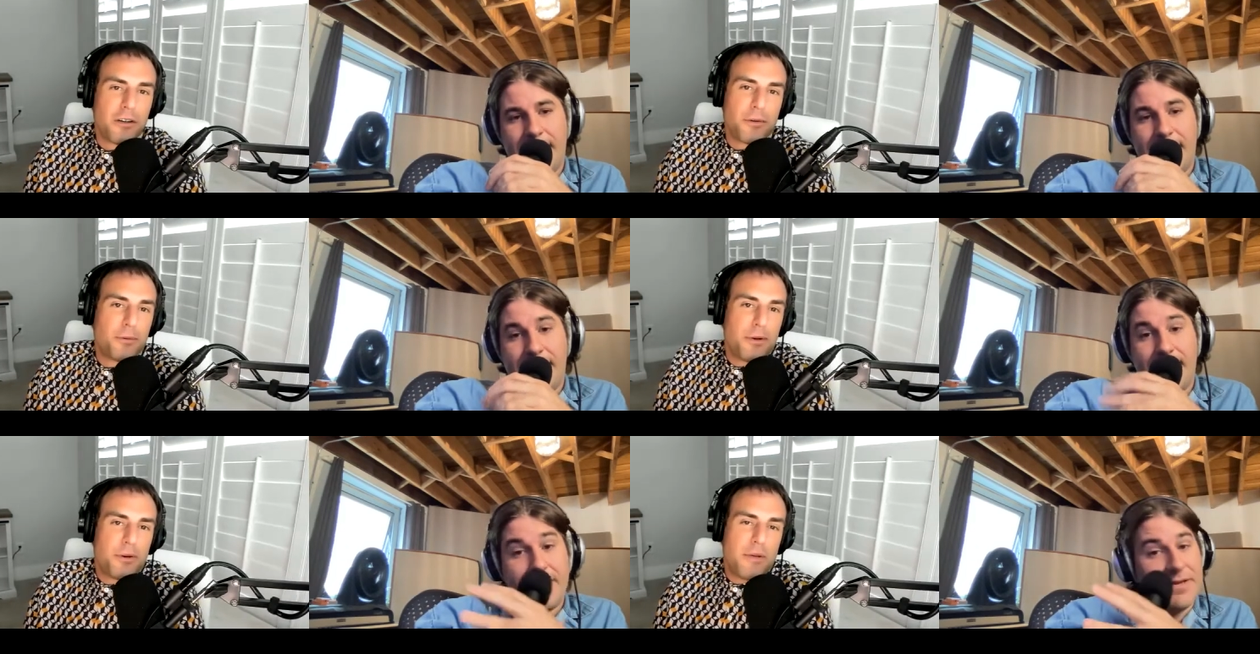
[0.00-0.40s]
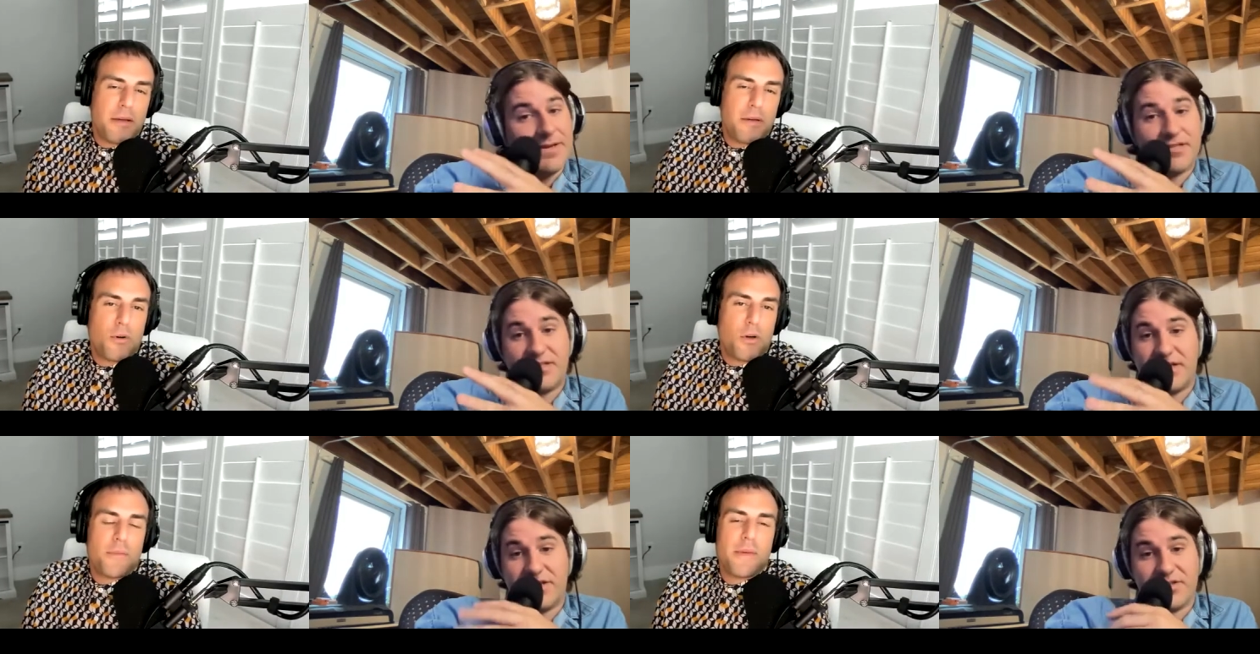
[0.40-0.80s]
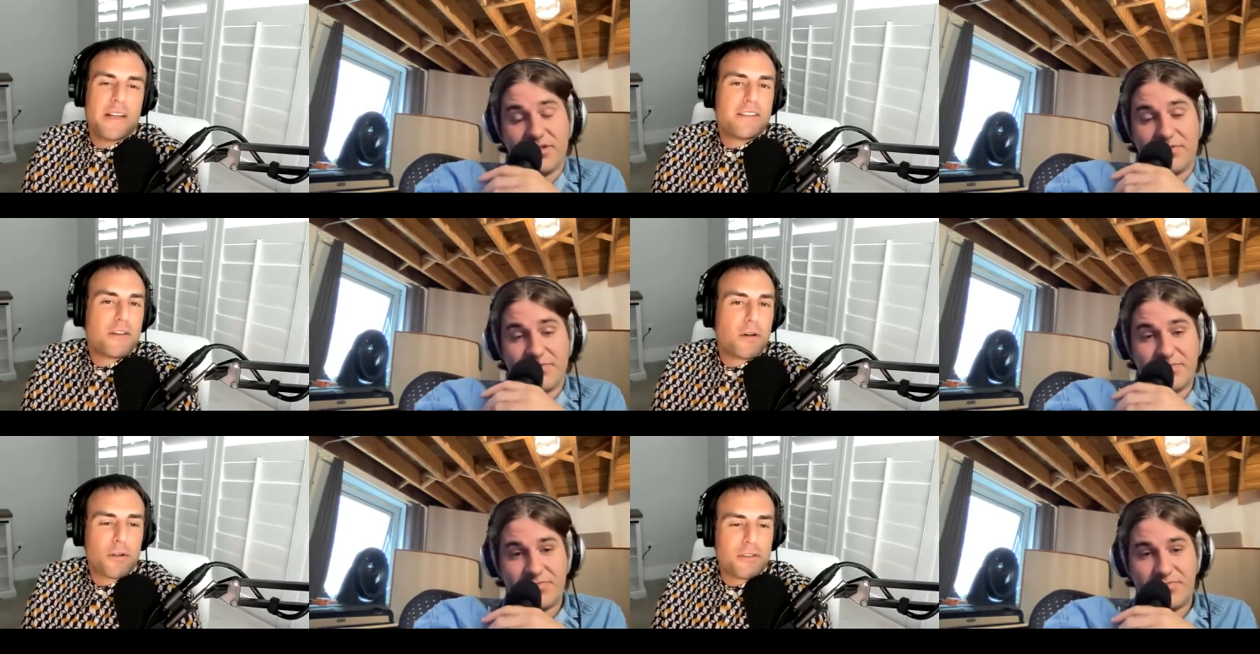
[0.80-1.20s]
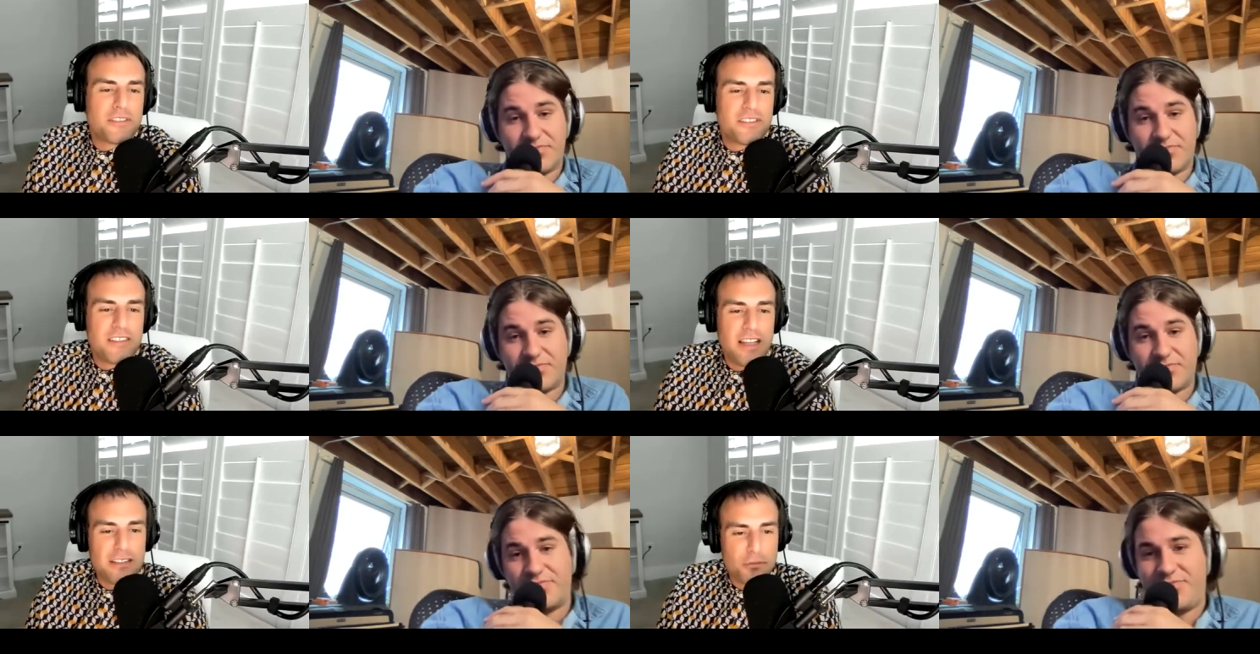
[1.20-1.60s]
Speaker 1: It would have it would have made total
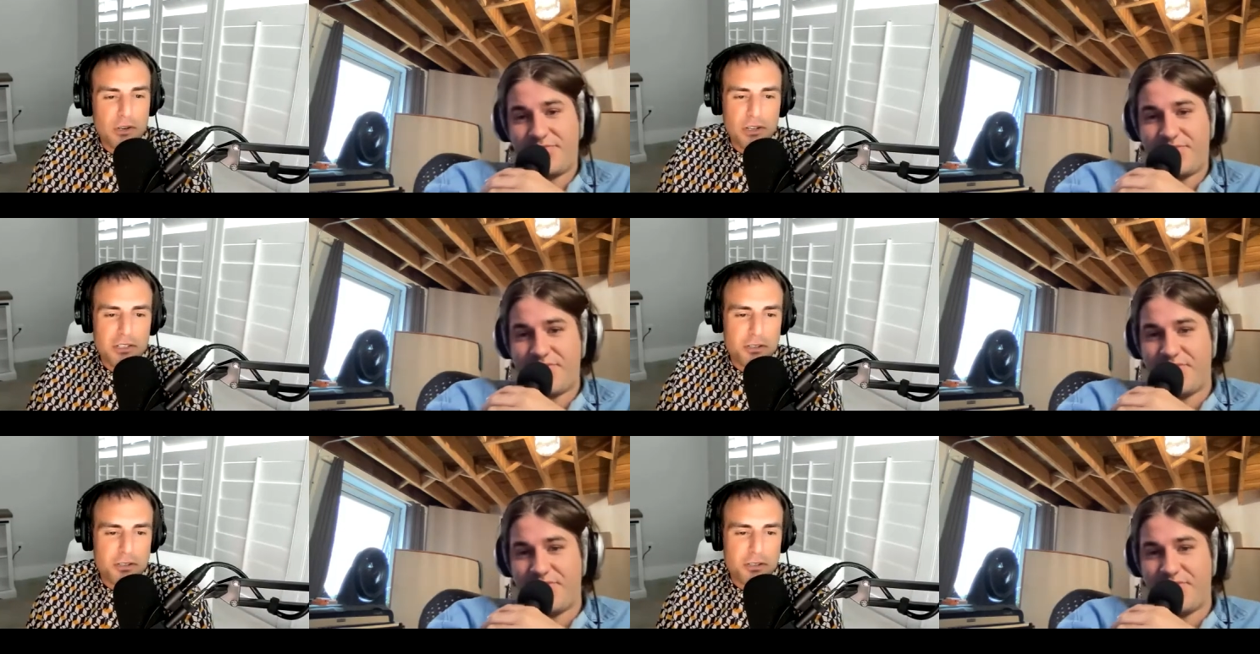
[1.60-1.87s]
sense for you to